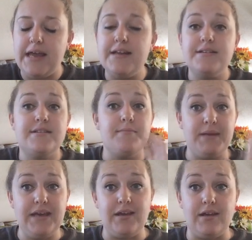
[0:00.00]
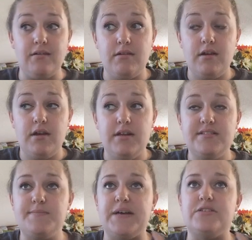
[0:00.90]
it, to me,
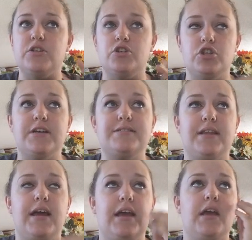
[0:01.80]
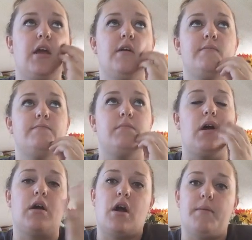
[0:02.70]
smells just like
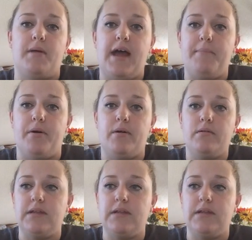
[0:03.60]
a caramel apple.